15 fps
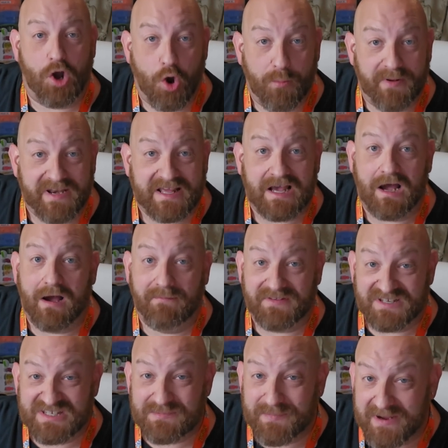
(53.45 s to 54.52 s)
opening of
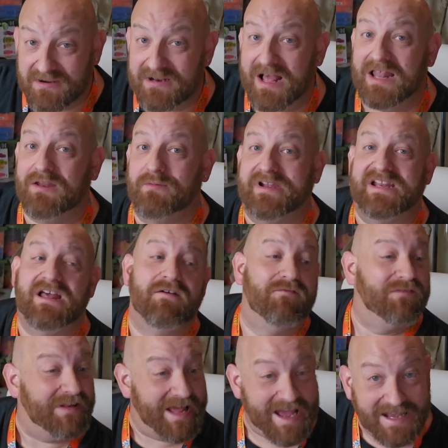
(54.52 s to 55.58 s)
the Spirit Halloween
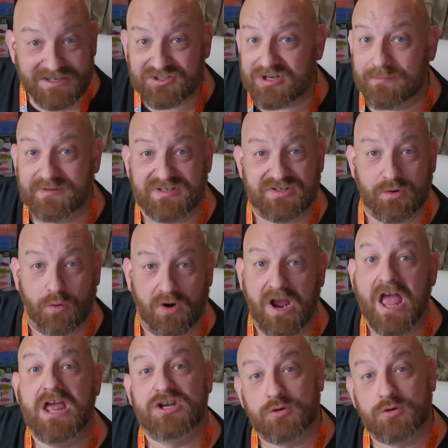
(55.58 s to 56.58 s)
flagship store